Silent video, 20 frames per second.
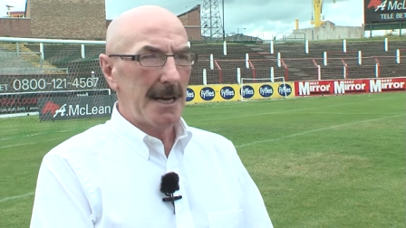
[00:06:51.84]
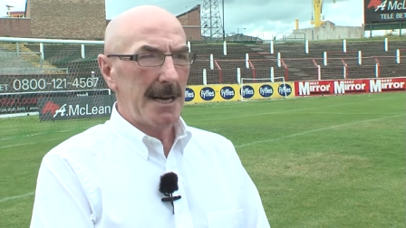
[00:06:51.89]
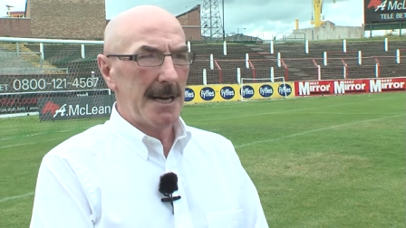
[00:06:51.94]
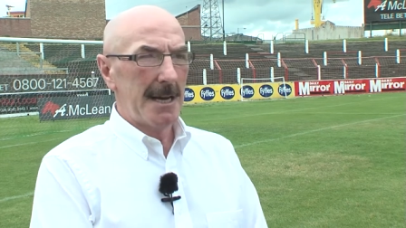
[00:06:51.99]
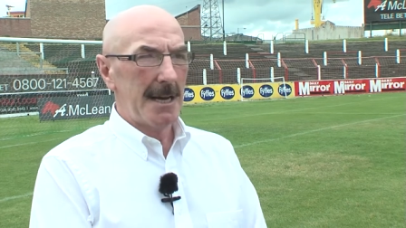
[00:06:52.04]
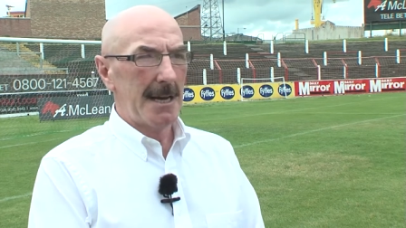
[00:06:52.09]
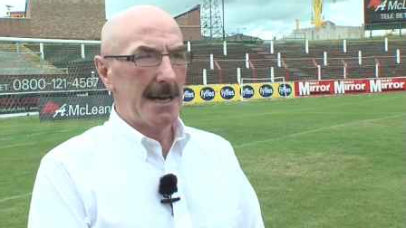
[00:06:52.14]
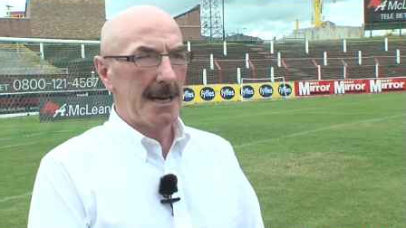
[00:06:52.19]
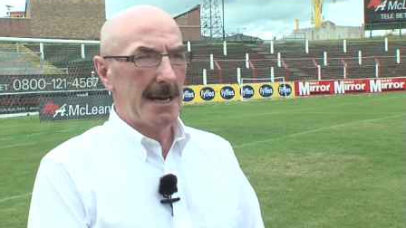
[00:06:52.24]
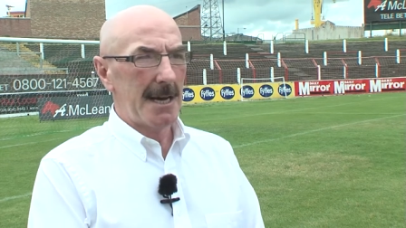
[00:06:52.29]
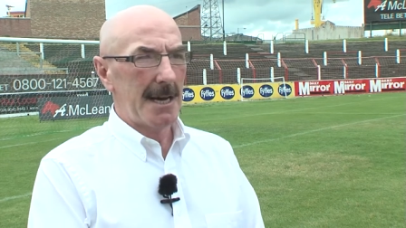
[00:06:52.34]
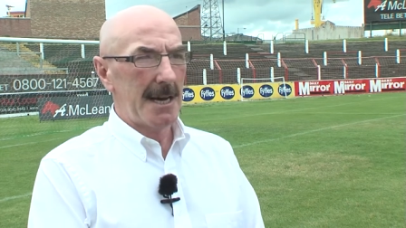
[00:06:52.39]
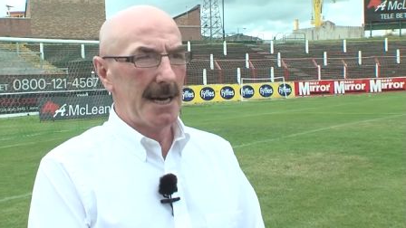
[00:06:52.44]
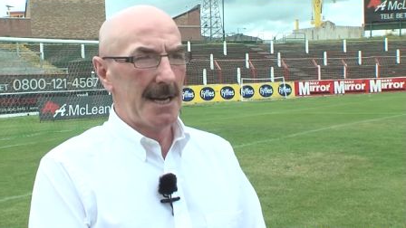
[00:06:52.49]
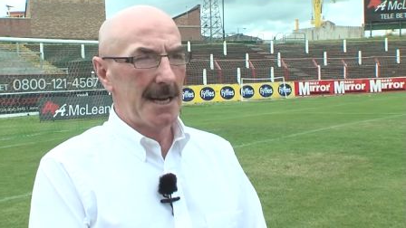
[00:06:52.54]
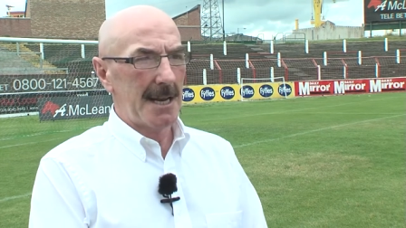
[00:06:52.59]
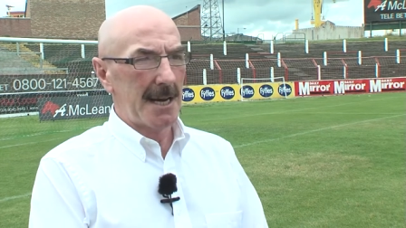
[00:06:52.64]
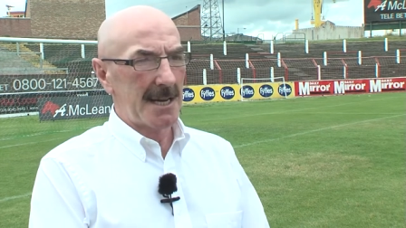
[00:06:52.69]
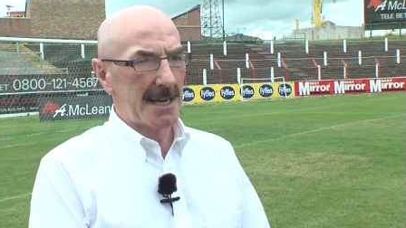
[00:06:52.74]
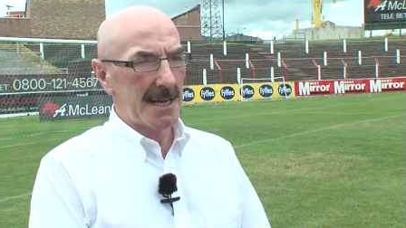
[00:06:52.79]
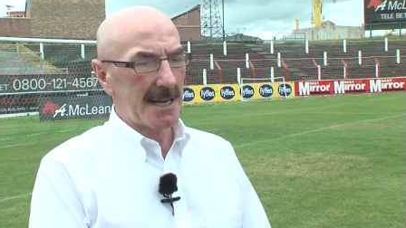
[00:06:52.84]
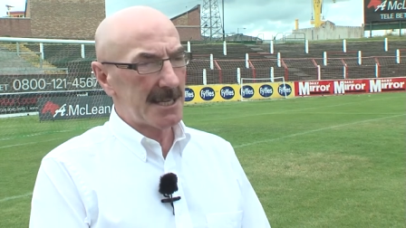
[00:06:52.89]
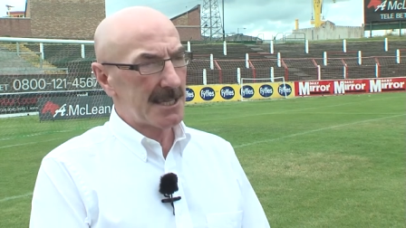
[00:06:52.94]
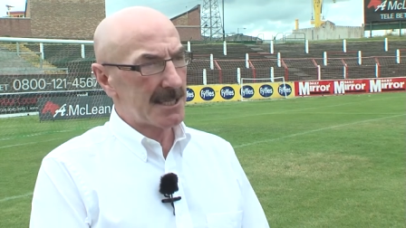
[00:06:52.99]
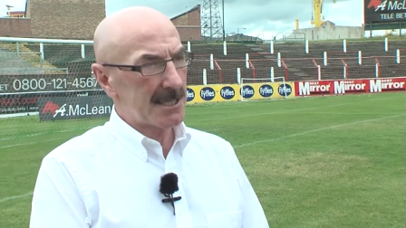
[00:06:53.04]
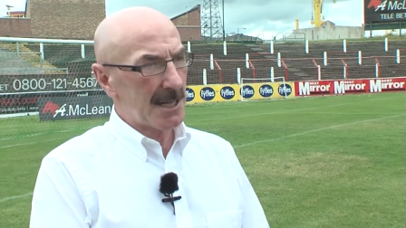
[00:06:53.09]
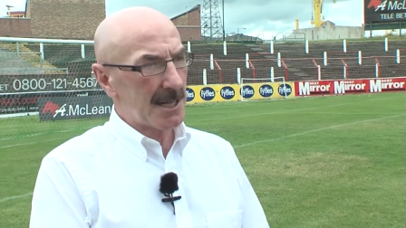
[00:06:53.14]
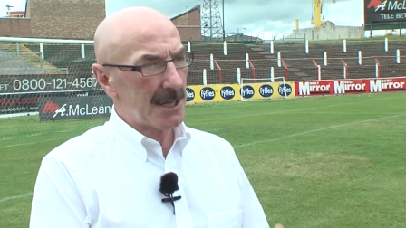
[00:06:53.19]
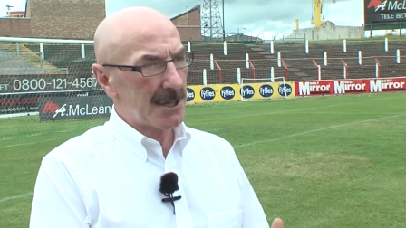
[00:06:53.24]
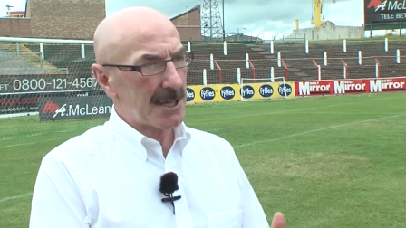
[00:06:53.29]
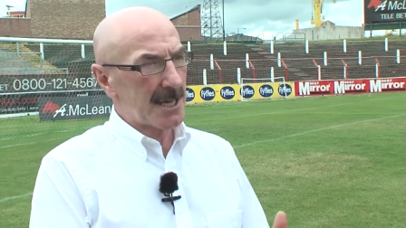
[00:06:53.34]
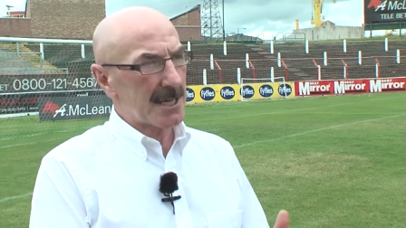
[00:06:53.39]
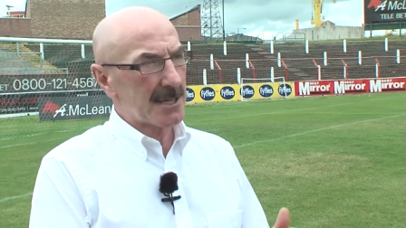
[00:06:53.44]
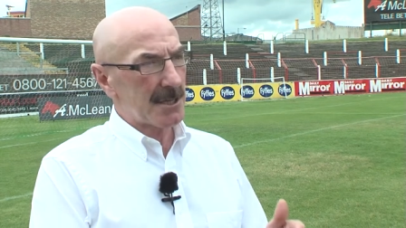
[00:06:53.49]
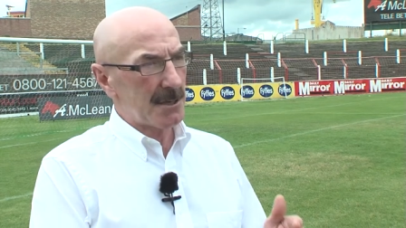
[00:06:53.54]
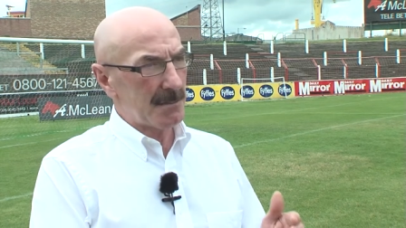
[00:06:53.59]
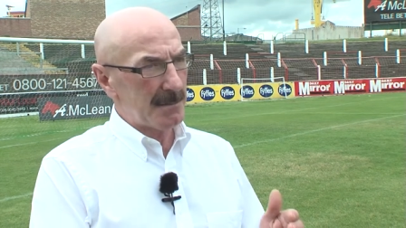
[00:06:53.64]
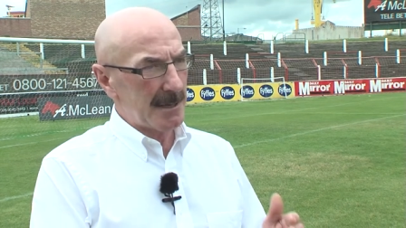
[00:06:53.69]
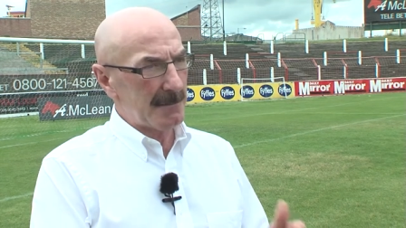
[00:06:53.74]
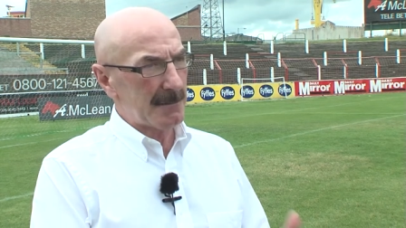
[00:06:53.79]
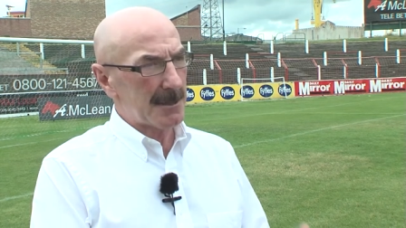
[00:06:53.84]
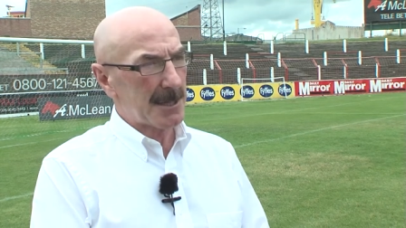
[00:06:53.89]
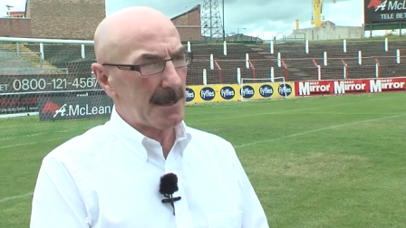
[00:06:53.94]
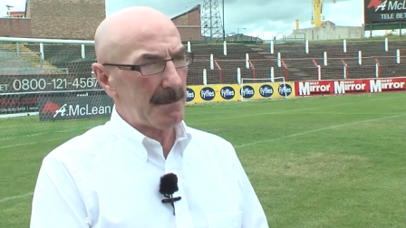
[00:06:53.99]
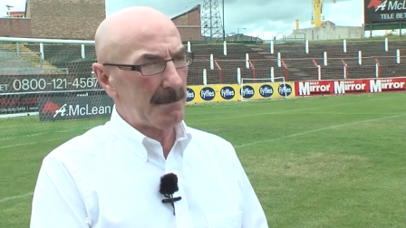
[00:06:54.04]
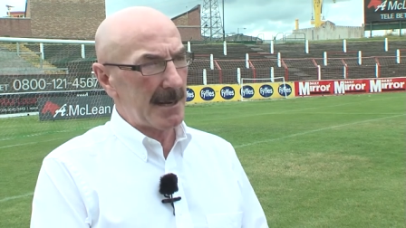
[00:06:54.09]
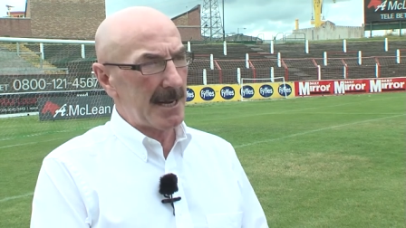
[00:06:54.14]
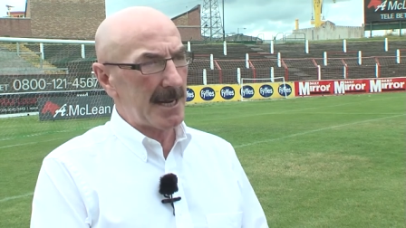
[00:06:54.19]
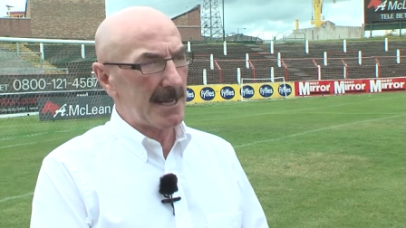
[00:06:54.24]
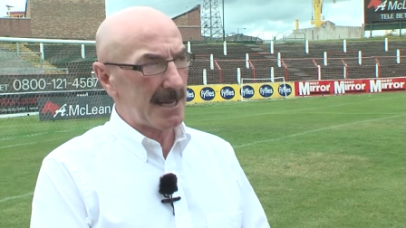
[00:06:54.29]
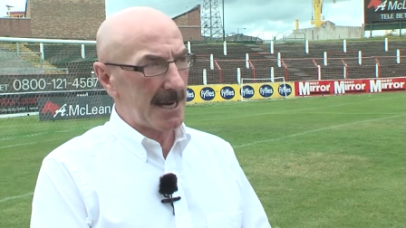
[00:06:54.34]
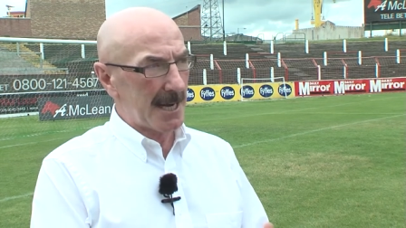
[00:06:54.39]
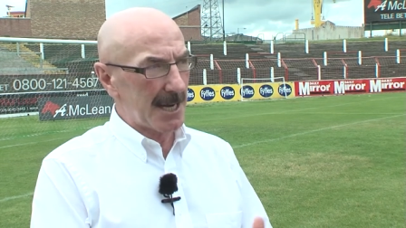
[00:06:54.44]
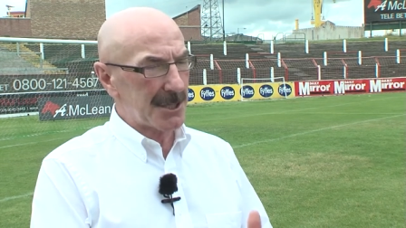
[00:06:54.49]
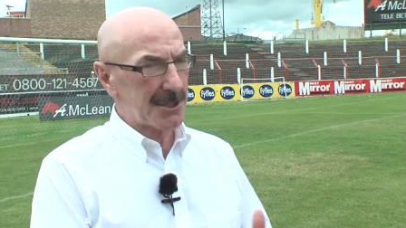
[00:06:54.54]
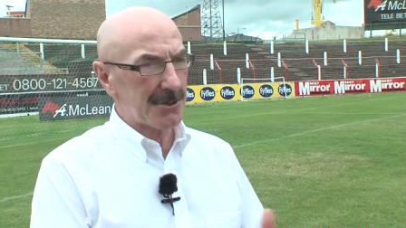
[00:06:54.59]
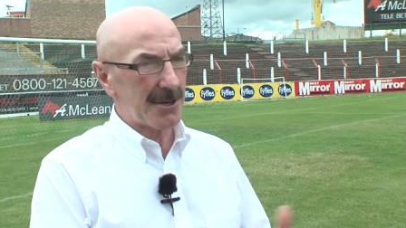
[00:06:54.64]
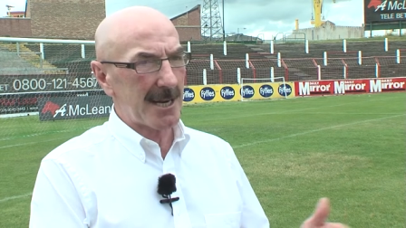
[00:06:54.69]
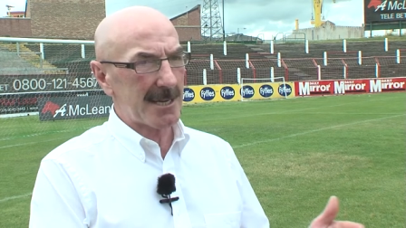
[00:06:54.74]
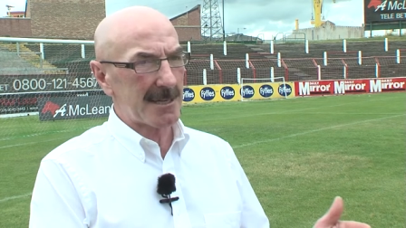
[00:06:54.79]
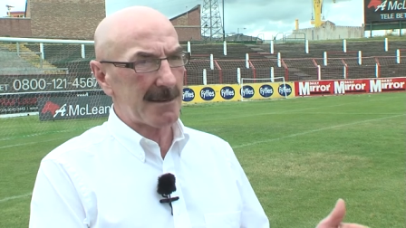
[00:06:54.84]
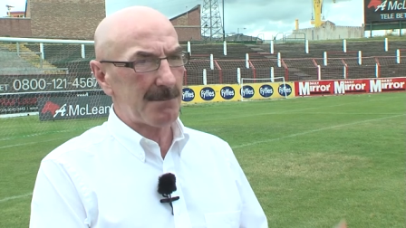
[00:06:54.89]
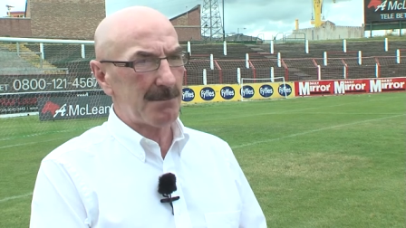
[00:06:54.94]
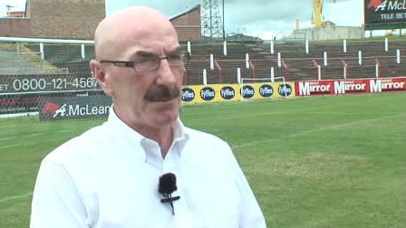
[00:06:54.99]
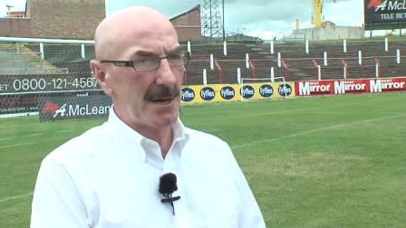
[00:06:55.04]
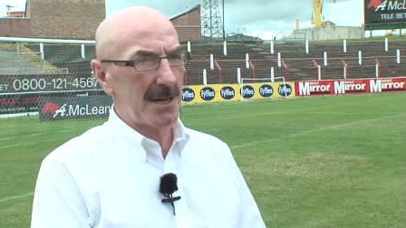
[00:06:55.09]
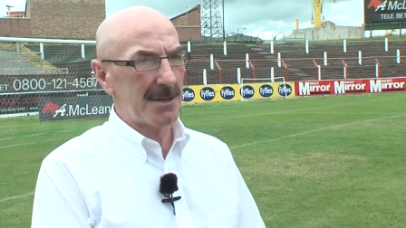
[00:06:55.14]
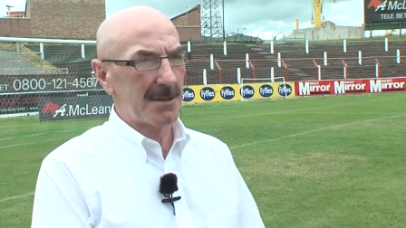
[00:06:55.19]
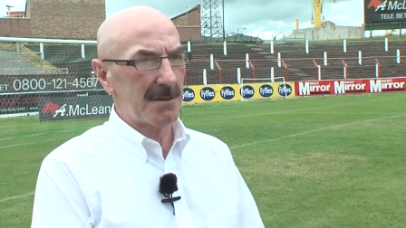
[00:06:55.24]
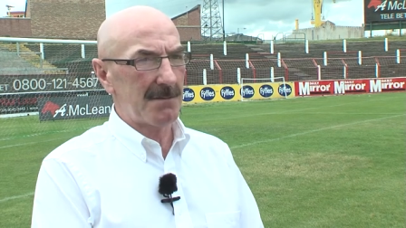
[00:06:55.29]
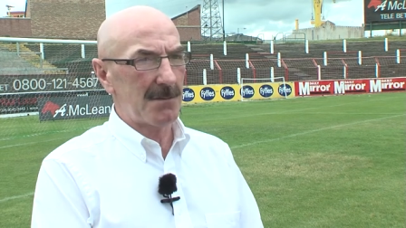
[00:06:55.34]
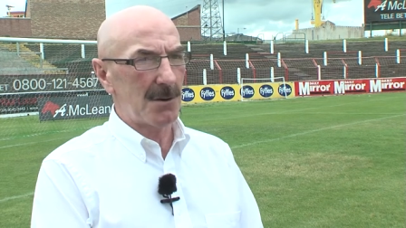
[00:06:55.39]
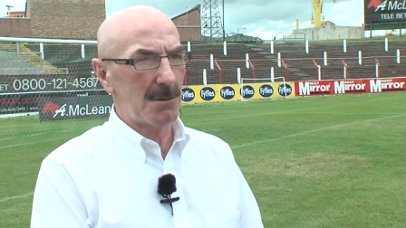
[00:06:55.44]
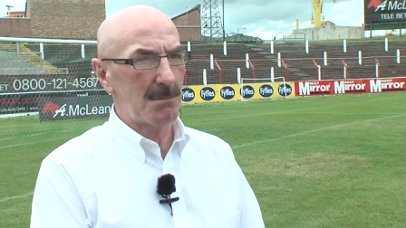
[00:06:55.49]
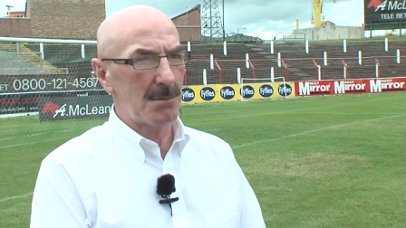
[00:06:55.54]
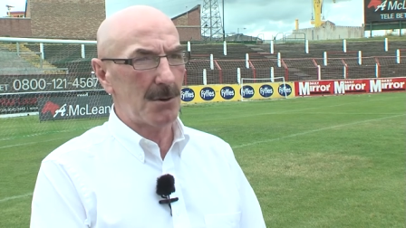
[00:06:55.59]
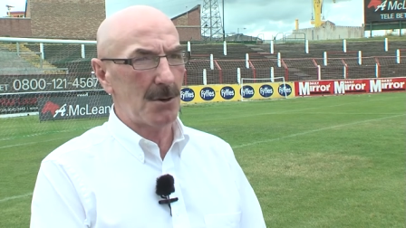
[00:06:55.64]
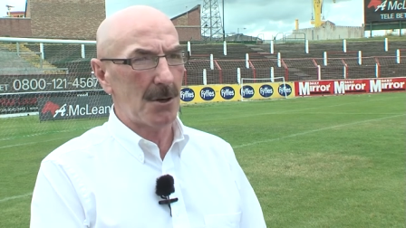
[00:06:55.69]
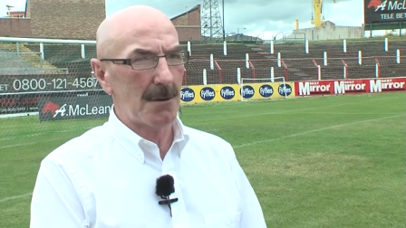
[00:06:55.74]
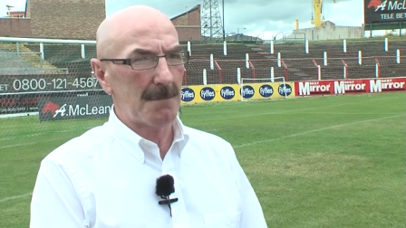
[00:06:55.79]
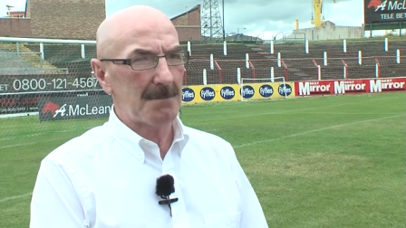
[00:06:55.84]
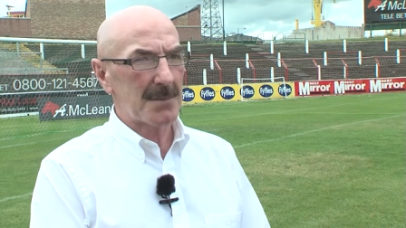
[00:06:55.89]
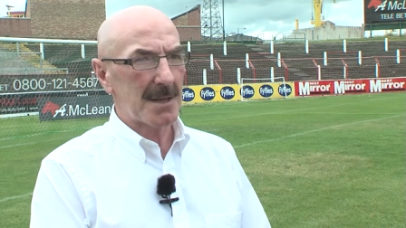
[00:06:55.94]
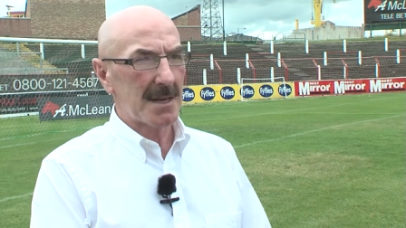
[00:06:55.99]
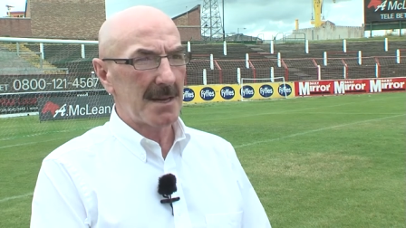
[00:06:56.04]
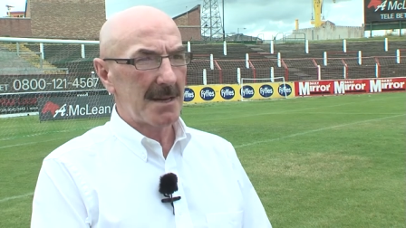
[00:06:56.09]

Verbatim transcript: Uh, and, and I still think they'll be able to play that attractive brand of football.